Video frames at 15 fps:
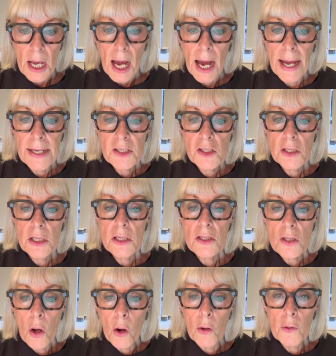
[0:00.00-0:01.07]
8 years
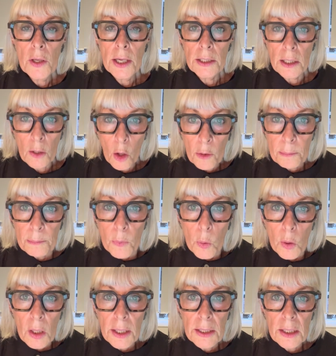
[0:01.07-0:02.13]
on and a lot more
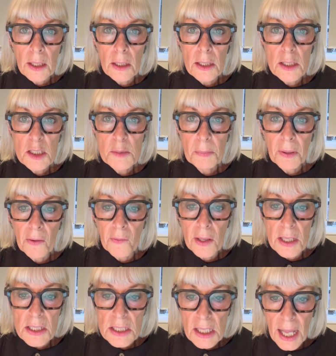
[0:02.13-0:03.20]
clinical
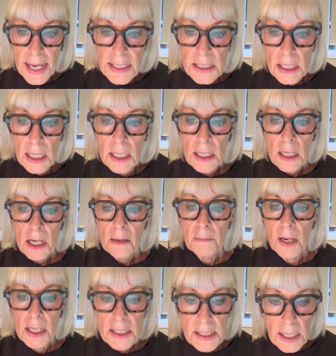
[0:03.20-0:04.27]
experience later,
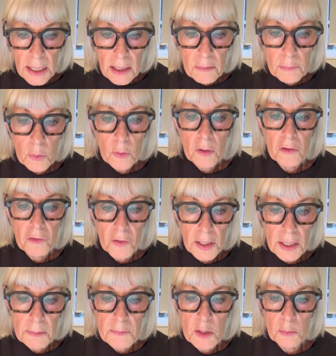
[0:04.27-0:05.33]
my second book,
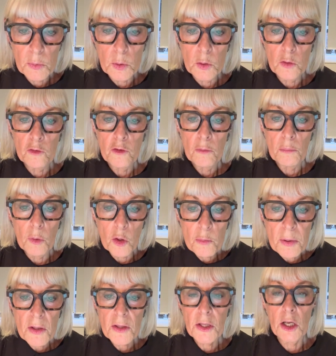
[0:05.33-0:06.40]
Freedom to Move,
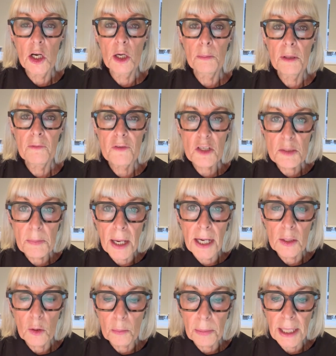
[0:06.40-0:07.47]
Movement Therapy for
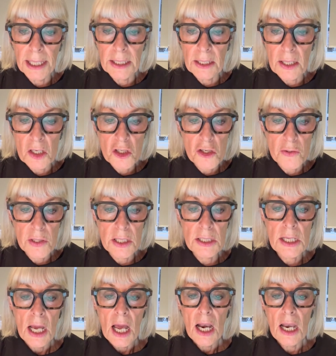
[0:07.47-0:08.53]
Spinal Pain and Injuries,
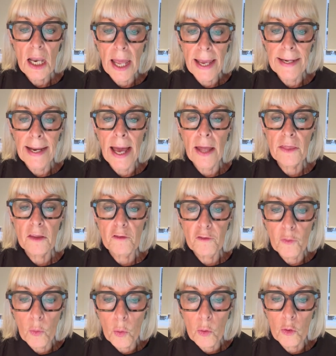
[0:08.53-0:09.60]
laid out the
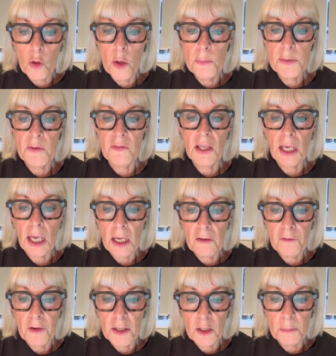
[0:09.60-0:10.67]
4 groups of the key
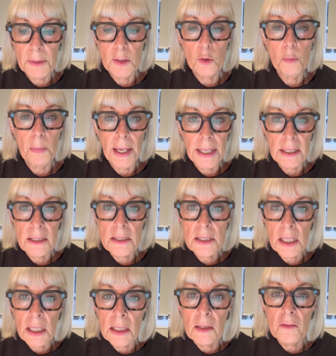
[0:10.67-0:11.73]
fundamental patterns
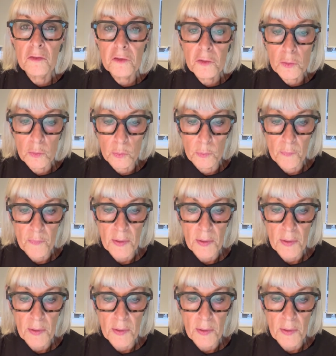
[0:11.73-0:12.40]
in full.